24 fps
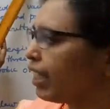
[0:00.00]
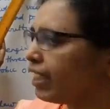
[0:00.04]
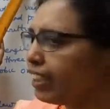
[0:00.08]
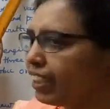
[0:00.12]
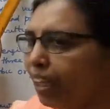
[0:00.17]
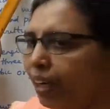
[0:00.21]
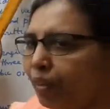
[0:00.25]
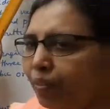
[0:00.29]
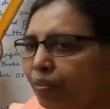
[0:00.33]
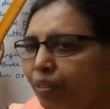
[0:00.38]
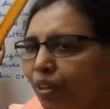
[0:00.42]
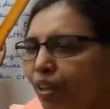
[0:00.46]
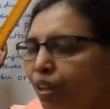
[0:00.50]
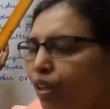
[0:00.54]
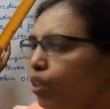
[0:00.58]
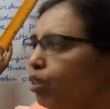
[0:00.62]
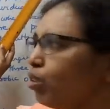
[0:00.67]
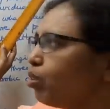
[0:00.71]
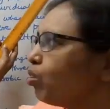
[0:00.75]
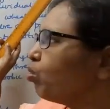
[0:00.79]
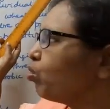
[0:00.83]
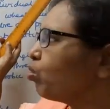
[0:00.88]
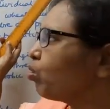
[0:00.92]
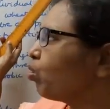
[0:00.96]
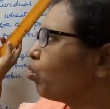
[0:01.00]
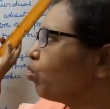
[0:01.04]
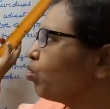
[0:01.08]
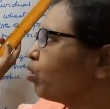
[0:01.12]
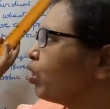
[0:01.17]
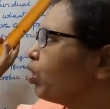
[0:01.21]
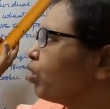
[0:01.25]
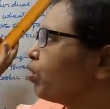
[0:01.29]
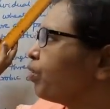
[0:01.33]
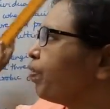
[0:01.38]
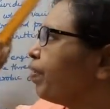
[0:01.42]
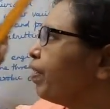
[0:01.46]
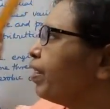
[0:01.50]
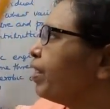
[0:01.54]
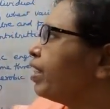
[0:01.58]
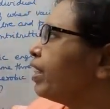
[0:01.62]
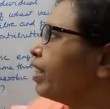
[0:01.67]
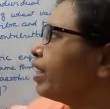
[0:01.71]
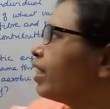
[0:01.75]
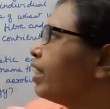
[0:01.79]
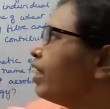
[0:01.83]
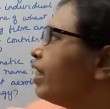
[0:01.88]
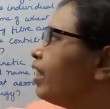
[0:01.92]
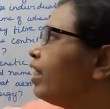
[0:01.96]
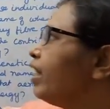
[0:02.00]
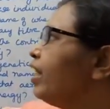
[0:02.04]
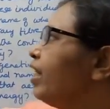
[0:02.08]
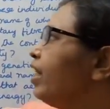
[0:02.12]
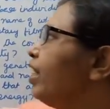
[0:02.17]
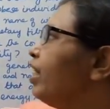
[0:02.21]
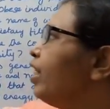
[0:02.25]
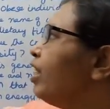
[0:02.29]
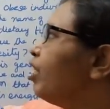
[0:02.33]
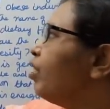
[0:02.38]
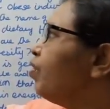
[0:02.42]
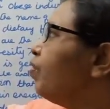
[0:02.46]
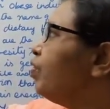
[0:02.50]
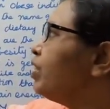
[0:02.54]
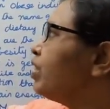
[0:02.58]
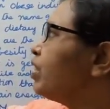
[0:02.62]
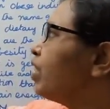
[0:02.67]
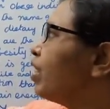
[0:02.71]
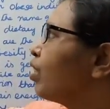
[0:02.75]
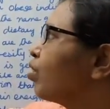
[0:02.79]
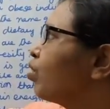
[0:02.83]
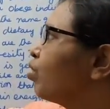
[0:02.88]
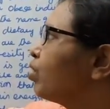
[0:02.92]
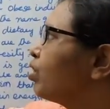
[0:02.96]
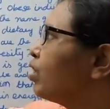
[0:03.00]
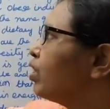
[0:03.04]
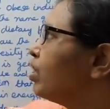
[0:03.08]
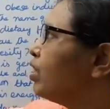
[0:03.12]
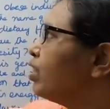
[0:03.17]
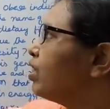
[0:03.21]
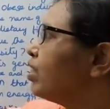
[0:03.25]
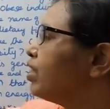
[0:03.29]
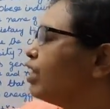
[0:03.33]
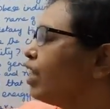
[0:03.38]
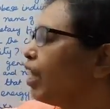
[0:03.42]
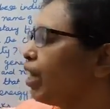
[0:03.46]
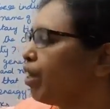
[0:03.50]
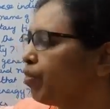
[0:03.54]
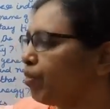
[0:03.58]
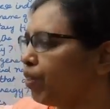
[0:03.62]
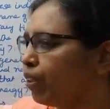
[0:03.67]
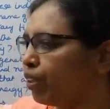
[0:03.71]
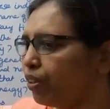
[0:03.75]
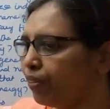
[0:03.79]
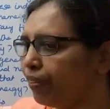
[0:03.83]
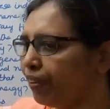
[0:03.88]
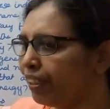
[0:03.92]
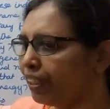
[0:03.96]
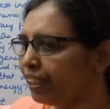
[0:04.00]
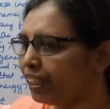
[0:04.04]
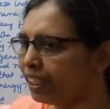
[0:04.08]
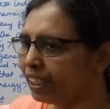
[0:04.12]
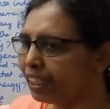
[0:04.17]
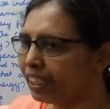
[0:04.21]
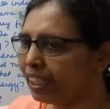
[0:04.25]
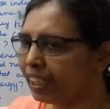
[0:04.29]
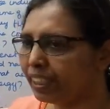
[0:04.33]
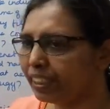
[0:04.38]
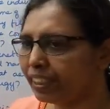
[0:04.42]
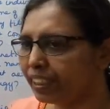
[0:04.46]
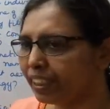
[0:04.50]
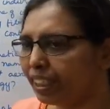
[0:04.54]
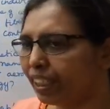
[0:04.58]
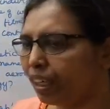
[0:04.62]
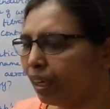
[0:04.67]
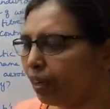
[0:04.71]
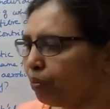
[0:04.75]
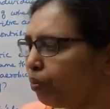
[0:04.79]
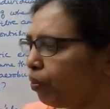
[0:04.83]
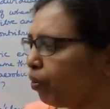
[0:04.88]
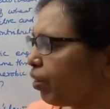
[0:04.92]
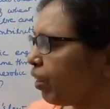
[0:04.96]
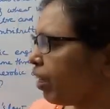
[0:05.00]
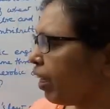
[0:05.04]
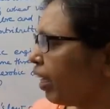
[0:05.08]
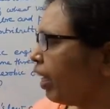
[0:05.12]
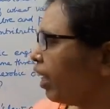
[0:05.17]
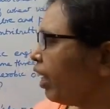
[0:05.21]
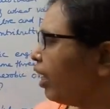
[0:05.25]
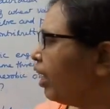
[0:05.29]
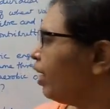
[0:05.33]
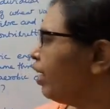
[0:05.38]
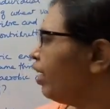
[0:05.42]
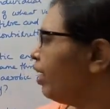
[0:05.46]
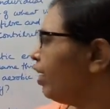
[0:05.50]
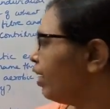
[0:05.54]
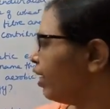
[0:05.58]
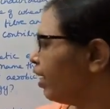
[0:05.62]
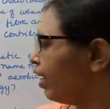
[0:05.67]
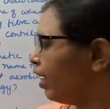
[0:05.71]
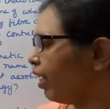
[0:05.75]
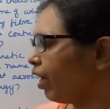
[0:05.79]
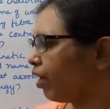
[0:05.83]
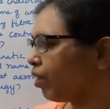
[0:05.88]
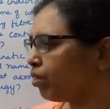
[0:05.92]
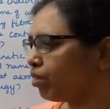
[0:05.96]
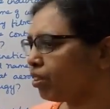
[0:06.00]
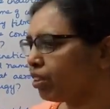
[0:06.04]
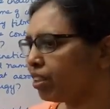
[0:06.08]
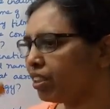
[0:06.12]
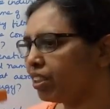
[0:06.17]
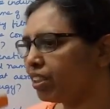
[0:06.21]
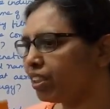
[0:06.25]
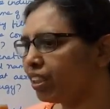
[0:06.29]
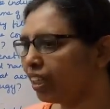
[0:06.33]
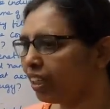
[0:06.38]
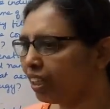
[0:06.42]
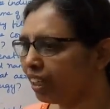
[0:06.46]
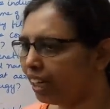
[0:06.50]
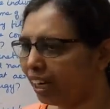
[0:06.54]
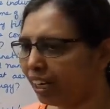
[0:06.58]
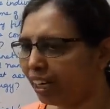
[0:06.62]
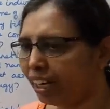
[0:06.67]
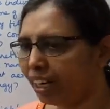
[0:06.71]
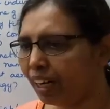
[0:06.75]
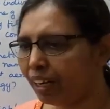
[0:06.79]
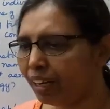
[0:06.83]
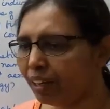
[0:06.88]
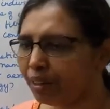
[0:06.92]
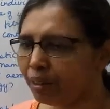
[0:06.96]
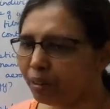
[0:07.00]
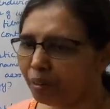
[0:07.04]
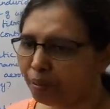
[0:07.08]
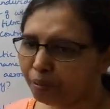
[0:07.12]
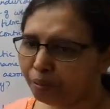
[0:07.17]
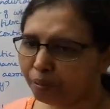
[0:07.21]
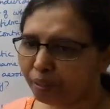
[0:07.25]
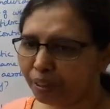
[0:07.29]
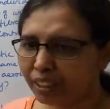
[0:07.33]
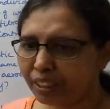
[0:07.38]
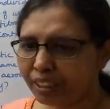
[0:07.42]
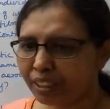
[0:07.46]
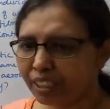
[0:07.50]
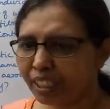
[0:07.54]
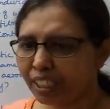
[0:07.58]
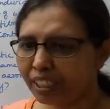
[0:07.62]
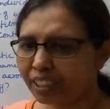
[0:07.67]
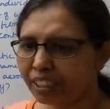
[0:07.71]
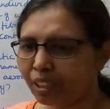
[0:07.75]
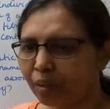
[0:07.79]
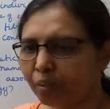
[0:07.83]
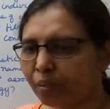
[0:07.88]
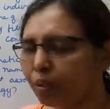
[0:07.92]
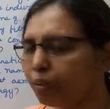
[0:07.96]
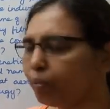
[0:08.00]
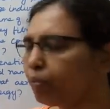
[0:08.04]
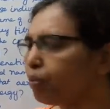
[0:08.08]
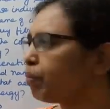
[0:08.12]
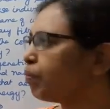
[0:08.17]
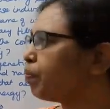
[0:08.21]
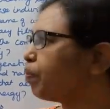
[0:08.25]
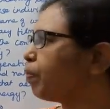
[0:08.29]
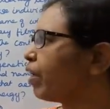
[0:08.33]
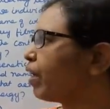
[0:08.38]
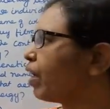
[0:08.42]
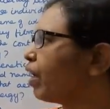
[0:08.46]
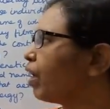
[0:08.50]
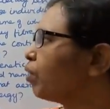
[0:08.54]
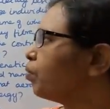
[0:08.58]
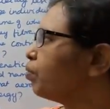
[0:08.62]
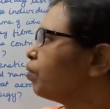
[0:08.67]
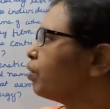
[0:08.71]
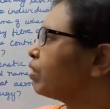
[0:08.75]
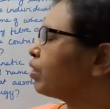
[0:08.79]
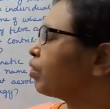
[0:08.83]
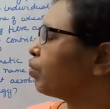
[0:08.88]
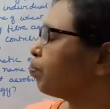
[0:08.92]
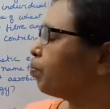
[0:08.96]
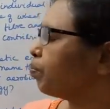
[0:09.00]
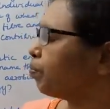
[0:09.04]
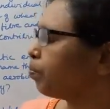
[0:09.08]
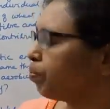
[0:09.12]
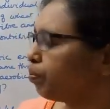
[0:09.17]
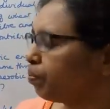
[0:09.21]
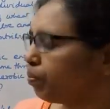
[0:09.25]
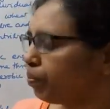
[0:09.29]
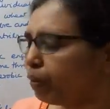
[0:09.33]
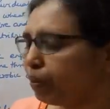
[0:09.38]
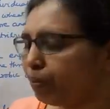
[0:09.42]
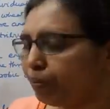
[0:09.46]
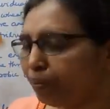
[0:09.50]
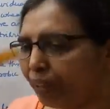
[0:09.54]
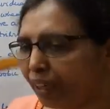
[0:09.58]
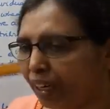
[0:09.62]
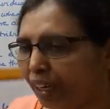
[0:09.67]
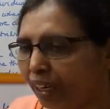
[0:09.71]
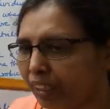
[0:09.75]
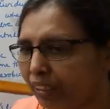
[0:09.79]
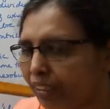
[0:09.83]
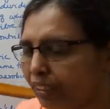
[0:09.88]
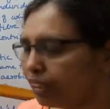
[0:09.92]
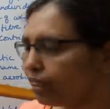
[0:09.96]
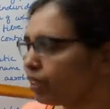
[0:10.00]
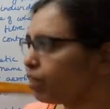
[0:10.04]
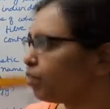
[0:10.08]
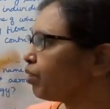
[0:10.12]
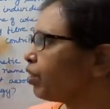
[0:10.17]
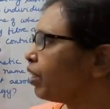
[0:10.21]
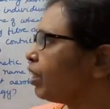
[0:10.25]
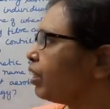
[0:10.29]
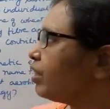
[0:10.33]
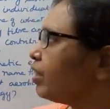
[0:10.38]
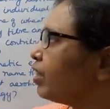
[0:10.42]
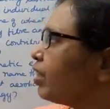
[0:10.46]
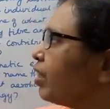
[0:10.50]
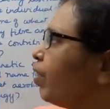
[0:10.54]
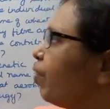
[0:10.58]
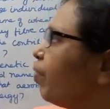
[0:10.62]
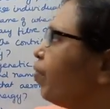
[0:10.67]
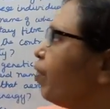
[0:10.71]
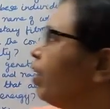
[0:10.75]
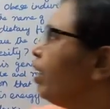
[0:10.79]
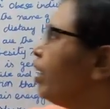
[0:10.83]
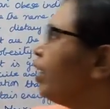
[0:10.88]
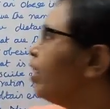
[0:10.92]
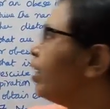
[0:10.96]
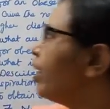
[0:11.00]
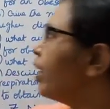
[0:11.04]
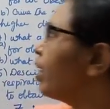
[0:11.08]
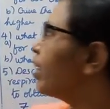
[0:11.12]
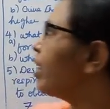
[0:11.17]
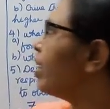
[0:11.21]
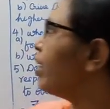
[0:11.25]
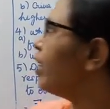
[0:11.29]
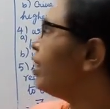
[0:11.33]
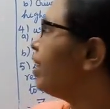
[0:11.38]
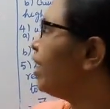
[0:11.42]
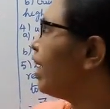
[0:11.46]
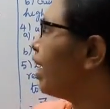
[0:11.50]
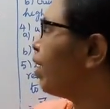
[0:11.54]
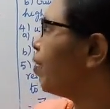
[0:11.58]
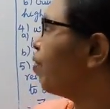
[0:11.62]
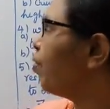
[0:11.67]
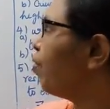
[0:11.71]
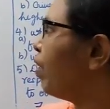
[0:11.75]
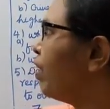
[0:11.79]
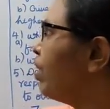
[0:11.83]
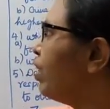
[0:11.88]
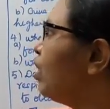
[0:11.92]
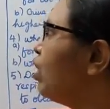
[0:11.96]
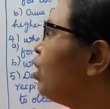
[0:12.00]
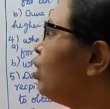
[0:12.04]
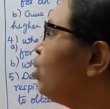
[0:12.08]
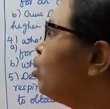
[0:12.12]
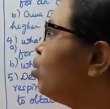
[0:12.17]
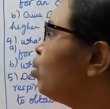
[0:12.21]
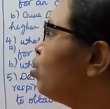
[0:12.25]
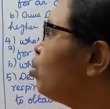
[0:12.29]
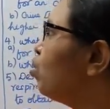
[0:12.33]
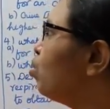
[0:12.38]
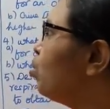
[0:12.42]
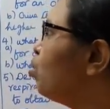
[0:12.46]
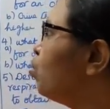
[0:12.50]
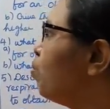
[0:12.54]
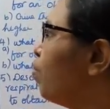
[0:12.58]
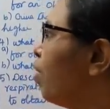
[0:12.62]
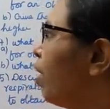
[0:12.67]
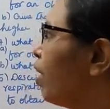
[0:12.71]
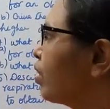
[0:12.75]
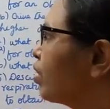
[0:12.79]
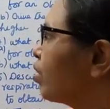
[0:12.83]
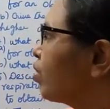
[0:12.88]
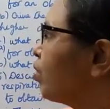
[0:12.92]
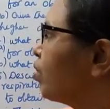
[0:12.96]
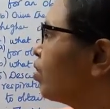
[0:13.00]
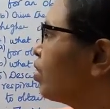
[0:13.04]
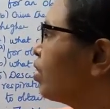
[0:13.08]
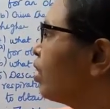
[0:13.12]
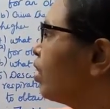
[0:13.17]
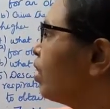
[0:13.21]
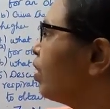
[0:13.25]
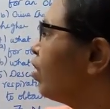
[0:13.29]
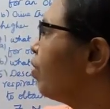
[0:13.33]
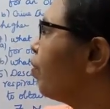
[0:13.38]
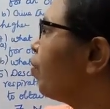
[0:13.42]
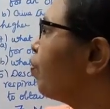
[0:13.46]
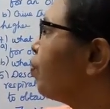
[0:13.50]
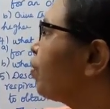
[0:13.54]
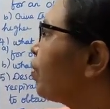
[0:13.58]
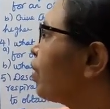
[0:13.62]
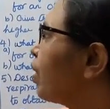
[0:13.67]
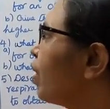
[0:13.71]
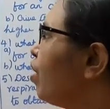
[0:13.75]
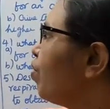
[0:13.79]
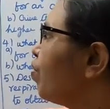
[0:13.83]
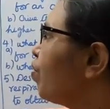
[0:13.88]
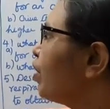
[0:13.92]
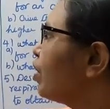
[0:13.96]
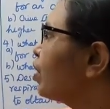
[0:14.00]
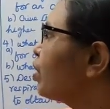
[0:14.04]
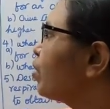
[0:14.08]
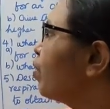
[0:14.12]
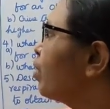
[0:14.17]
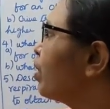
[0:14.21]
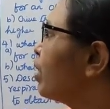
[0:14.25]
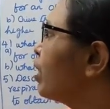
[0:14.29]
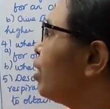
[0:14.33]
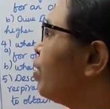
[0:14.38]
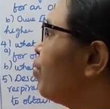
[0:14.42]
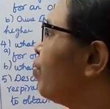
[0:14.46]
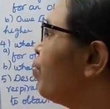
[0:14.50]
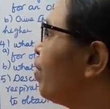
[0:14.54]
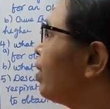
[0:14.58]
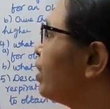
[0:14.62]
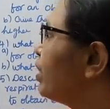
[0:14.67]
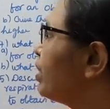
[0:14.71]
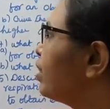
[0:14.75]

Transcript: exam 2020 ki revision questions day 1. 20 days ku na podra ella questions ay nalla padichi exam ku prepare aanga students. Inaki day 1 2 marks question. First one, give